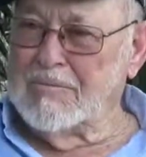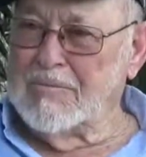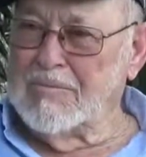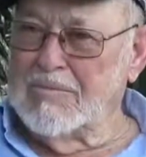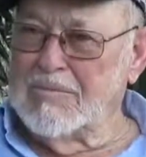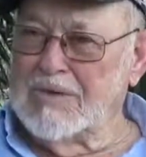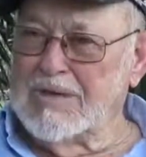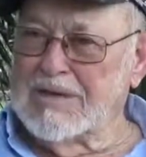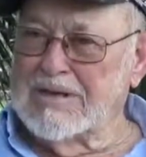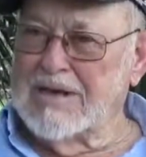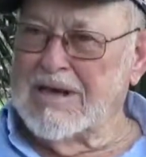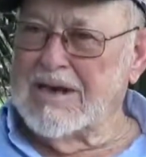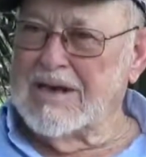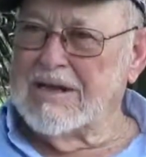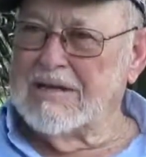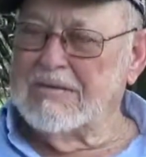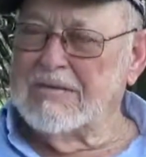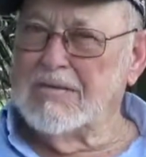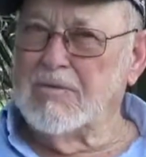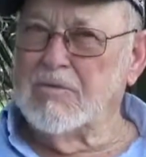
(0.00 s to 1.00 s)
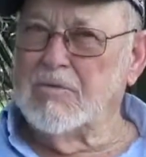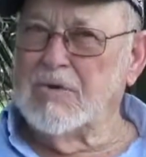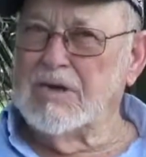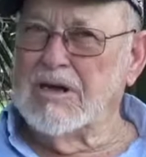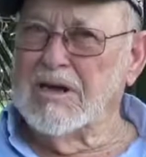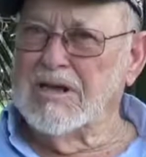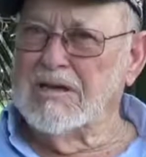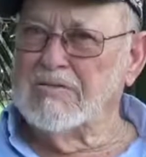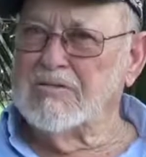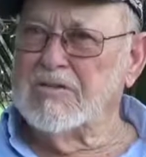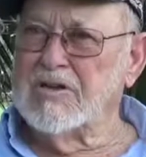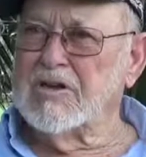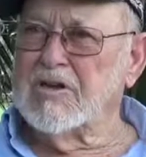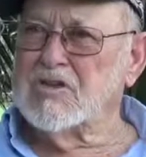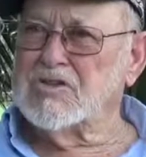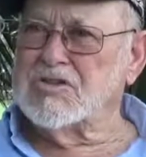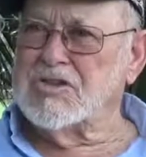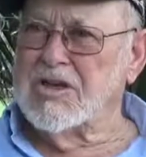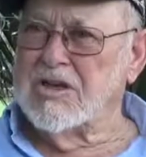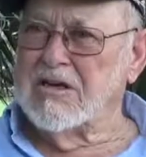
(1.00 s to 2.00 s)
but Daddy, we lived in a
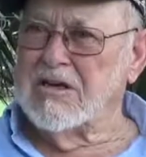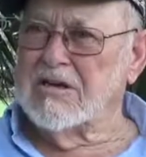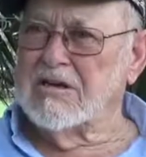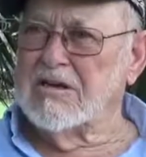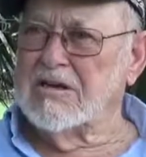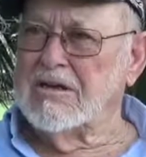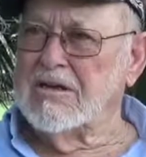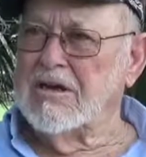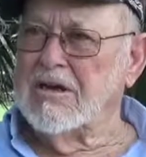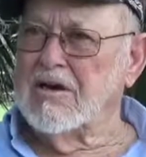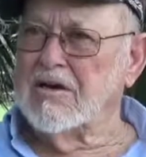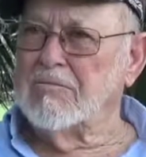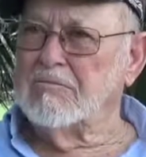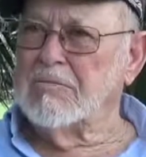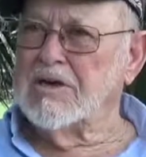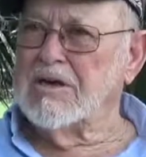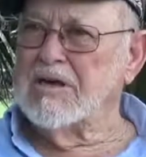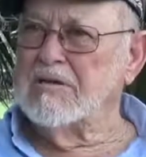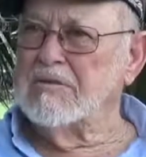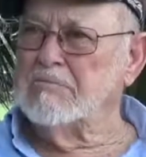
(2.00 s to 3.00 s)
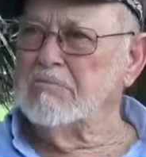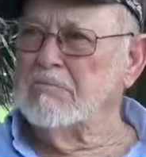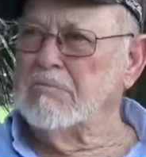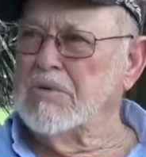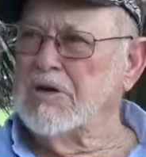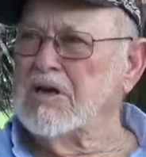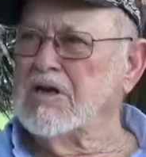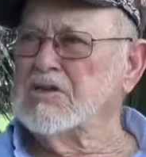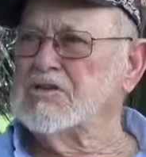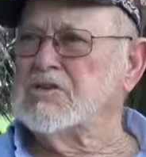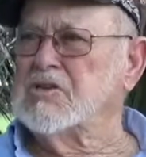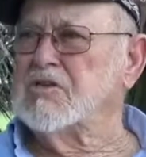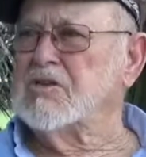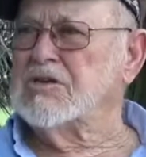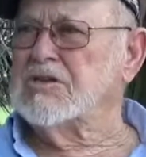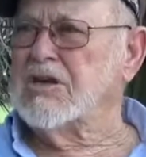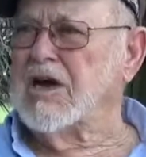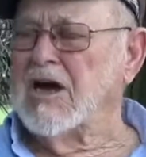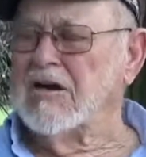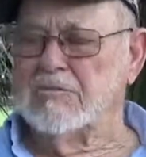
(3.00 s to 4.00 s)
tent. He got a big
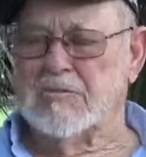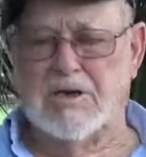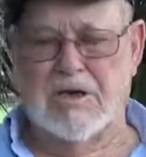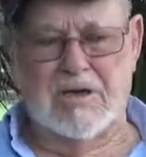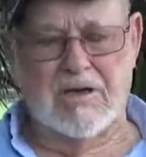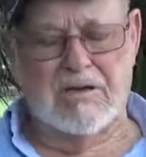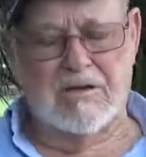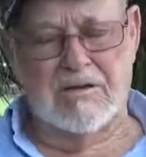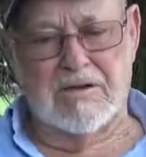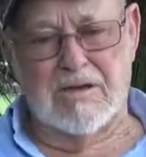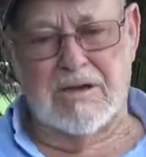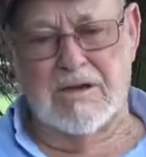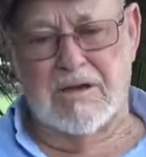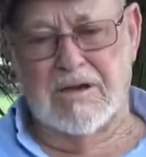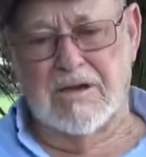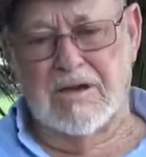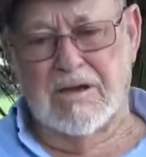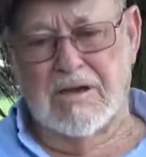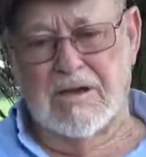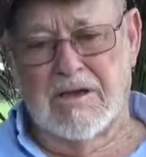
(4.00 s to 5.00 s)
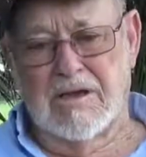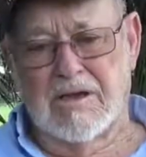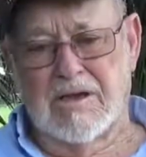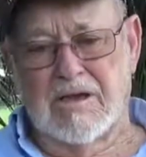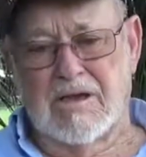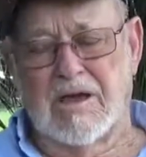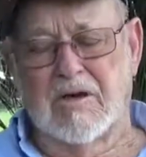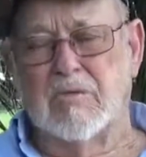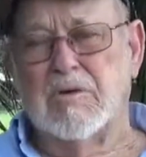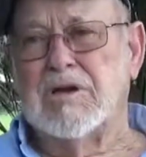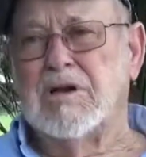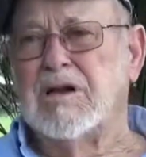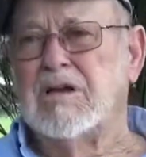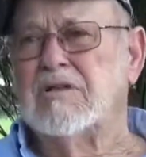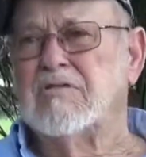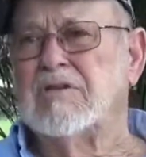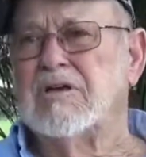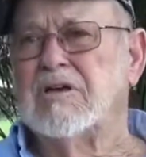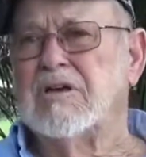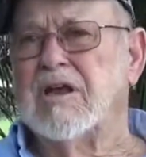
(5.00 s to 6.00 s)
military-type tent, and we
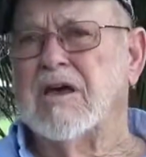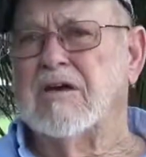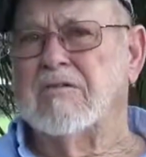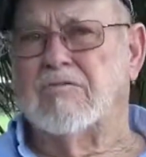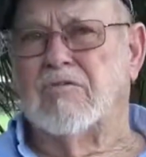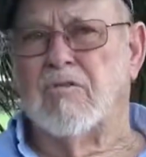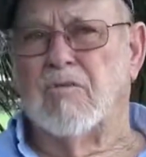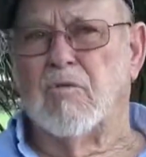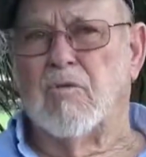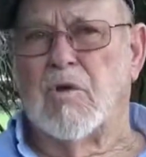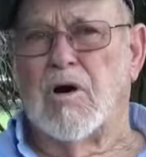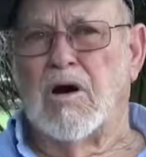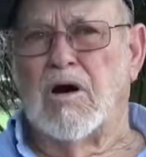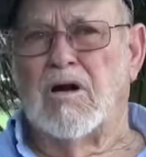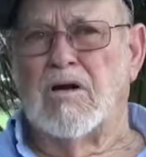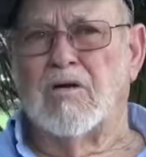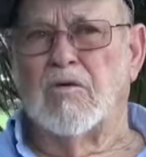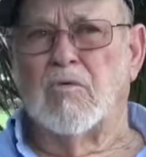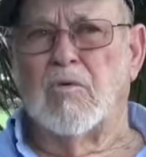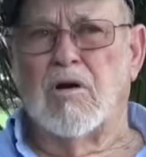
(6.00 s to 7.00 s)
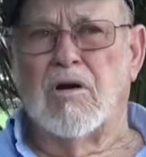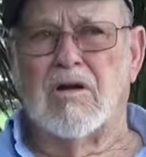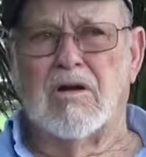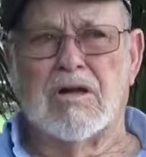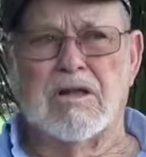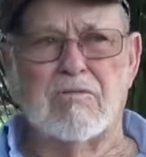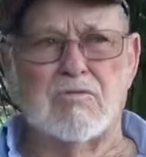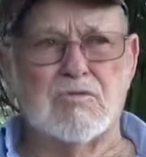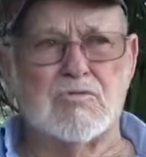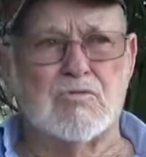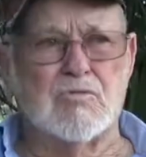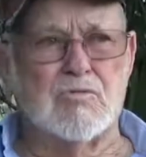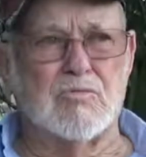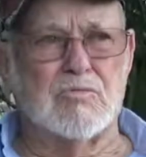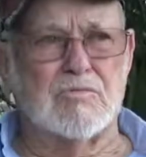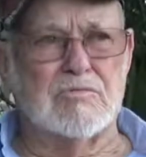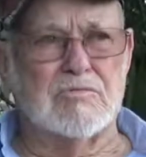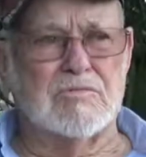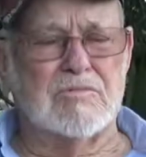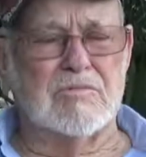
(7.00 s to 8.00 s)
lived in that for a while. And while he was
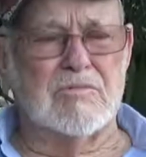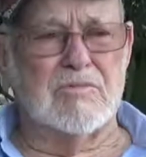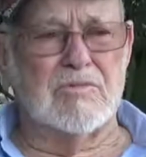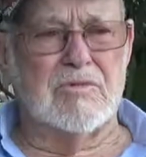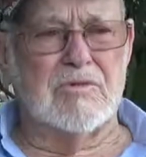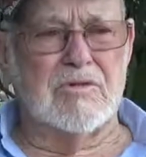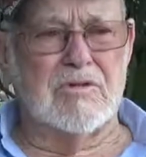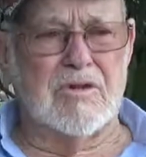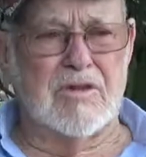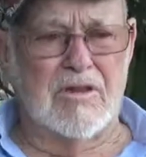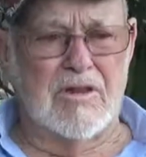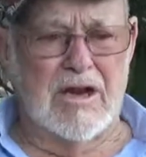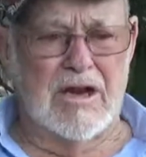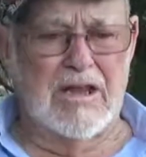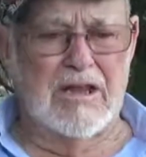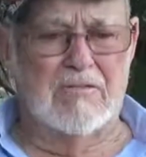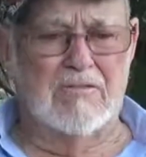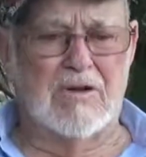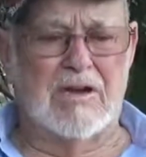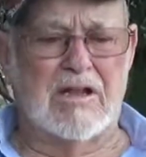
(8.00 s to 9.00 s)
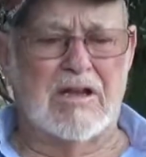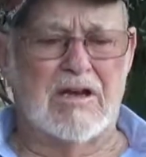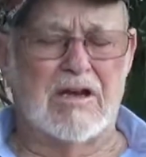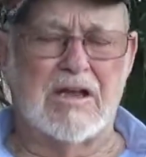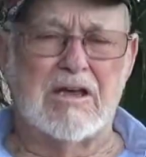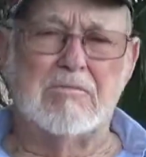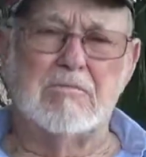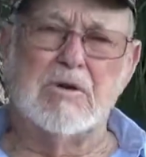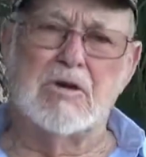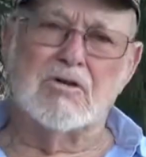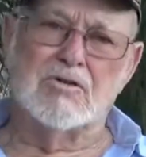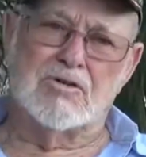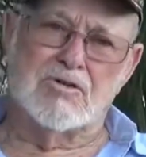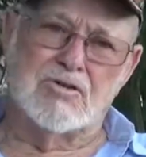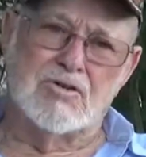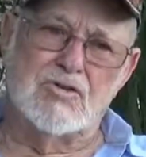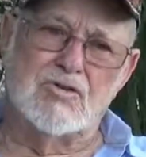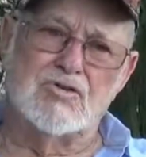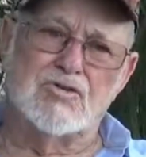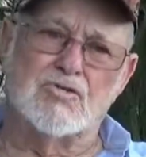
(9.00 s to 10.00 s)
living in it, he built a
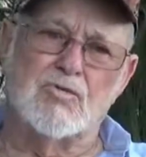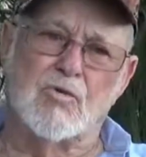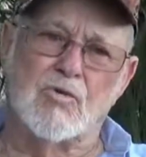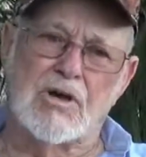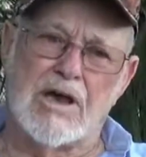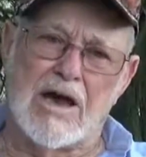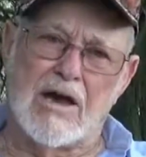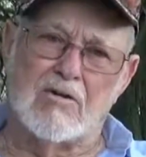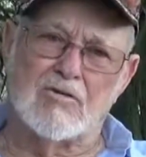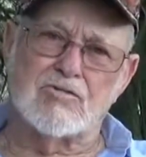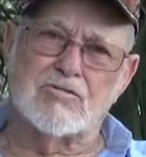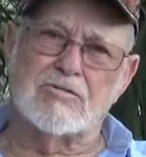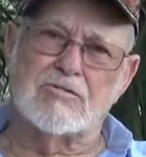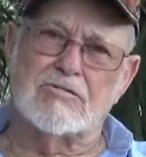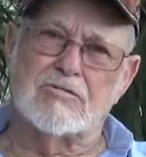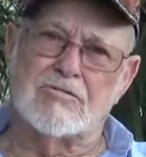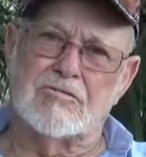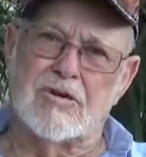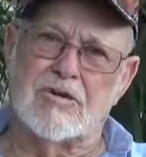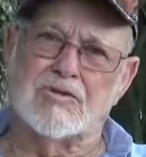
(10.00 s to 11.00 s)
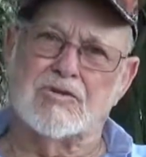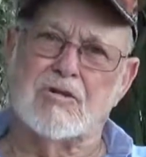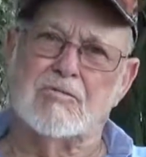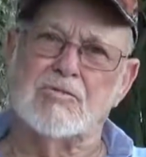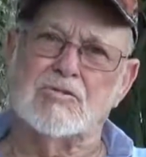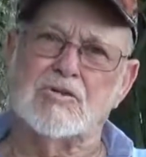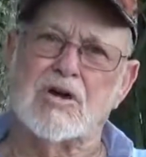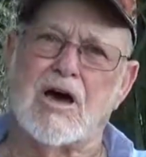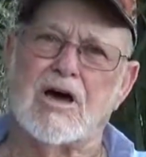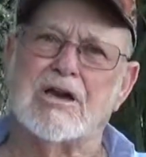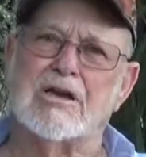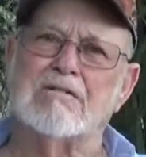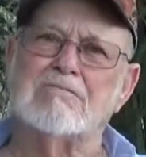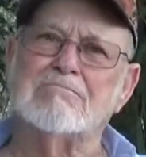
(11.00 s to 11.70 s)
2-story house right there beside him.